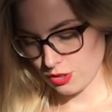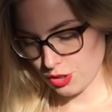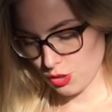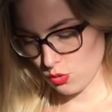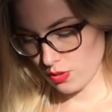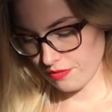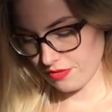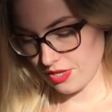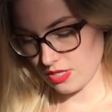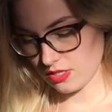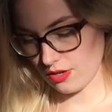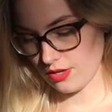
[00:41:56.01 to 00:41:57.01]
Two of
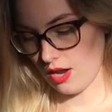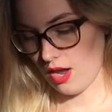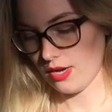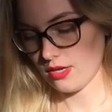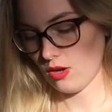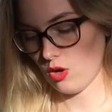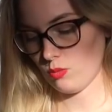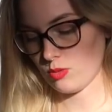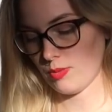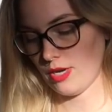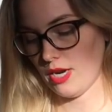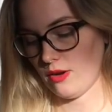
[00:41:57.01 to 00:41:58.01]
these are not
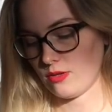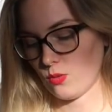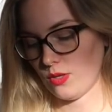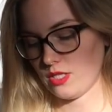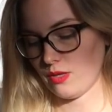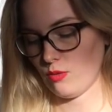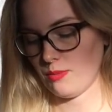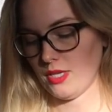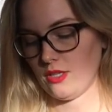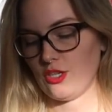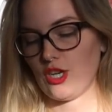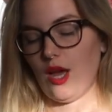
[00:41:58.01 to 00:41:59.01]
Homespun House ones that will be in the